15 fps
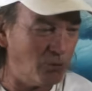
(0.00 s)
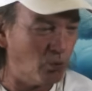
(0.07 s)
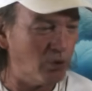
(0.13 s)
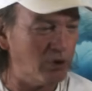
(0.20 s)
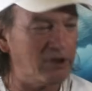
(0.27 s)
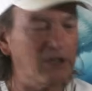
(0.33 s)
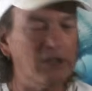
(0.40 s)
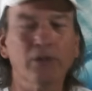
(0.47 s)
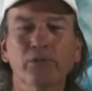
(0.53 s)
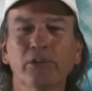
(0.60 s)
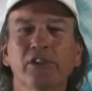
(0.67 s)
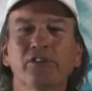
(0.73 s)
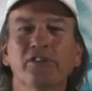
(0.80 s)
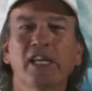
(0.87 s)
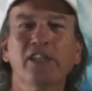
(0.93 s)
we're dealing
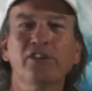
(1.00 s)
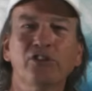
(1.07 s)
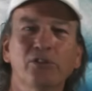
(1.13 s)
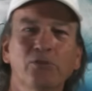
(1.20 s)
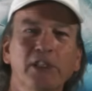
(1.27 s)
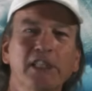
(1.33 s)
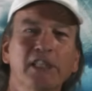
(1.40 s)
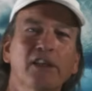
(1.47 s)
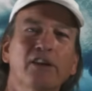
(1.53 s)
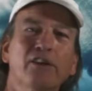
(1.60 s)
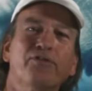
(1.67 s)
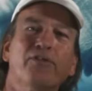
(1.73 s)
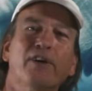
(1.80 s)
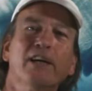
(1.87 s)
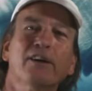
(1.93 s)
with this engine. We can get it
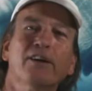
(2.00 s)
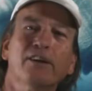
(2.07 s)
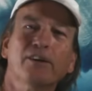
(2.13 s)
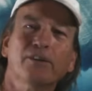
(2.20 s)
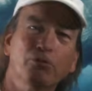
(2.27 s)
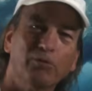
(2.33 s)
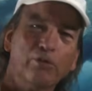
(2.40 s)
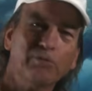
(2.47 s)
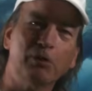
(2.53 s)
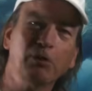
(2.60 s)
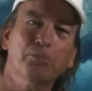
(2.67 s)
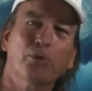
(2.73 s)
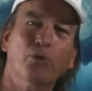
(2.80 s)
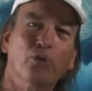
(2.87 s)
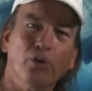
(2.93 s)
to fire when we
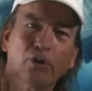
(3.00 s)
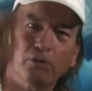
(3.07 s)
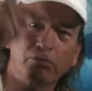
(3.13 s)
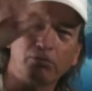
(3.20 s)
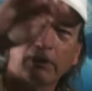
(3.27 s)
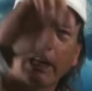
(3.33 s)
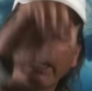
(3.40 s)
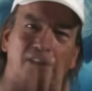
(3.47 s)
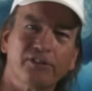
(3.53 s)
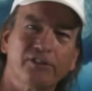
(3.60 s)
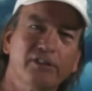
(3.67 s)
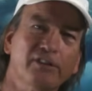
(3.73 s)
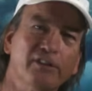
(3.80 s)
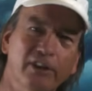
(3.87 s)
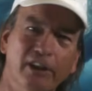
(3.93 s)
pour
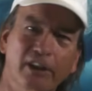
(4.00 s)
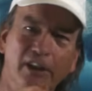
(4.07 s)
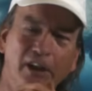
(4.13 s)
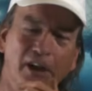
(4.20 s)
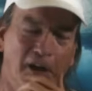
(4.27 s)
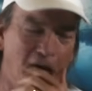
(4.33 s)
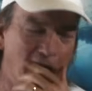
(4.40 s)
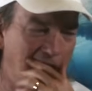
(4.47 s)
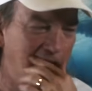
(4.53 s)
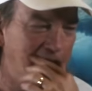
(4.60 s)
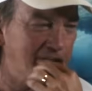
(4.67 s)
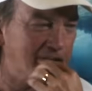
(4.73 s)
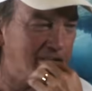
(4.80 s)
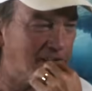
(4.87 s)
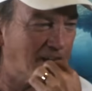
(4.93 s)
gas into the
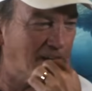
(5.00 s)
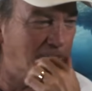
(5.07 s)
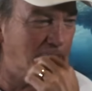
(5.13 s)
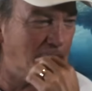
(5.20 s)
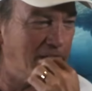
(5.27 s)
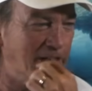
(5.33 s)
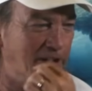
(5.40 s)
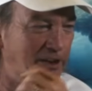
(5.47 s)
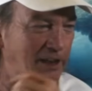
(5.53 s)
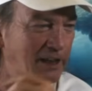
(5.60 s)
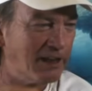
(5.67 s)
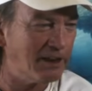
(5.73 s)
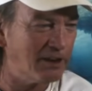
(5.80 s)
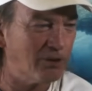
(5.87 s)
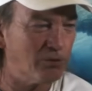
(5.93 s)
carburetor,
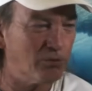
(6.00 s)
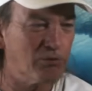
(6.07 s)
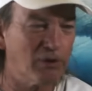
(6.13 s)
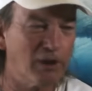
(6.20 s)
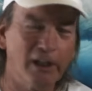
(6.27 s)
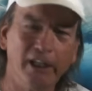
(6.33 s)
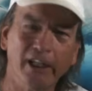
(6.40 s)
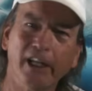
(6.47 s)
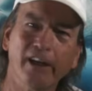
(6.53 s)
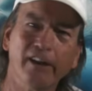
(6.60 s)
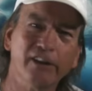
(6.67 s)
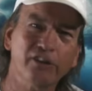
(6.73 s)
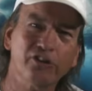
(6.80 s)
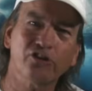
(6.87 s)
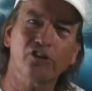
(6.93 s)
and it'll run, and
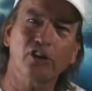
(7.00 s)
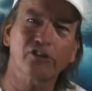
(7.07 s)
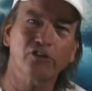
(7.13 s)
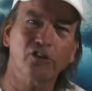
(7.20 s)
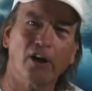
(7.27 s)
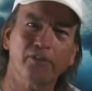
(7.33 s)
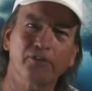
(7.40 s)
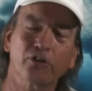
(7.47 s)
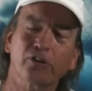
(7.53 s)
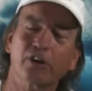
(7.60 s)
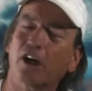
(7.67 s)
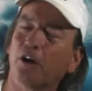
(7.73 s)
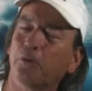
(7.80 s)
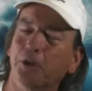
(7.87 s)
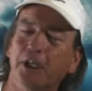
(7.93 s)
then it shuts off. So the
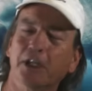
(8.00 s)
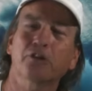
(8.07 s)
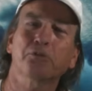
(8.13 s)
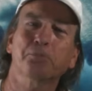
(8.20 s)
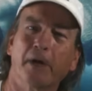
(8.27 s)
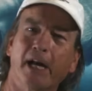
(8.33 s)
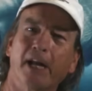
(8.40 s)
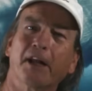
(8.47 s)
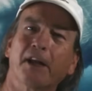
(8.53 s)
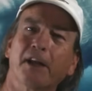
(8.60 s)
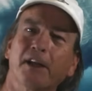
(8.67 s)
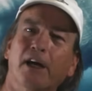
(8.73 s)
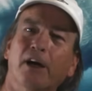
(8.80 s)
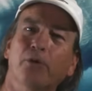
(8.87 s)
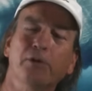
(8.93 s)
carburetor's bad on
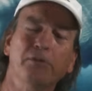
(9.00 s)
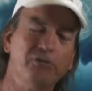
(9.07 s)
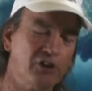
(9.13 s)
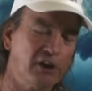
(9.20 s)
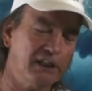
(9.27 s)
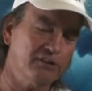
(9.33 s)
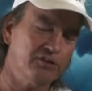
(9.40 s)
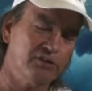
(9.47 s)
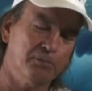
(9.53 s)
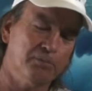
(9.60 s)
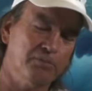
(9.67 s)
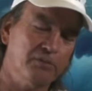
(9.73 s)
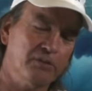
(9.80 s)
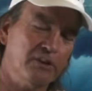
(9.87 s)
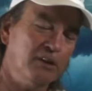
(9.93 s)
it now. We've changed
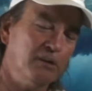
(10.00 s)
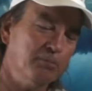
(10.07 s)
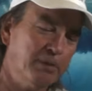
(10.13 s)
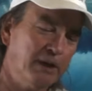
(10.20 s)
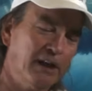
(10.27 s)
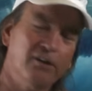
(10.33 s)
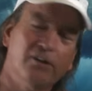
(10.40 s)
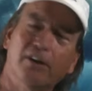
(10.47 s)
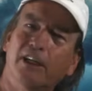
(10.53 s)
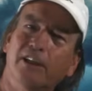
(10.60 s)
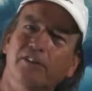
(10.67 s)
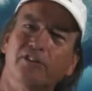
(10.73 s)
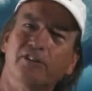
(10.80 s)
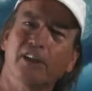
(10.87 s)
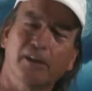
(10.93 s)
the impeller on
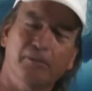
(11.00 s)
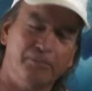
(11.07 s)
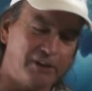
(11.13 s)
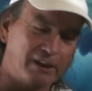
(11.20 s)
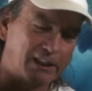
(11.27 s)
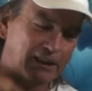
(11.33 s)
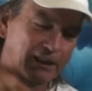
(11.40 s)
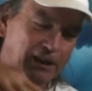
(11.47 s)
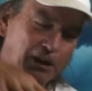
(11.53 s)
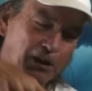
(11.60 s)
this damn thing.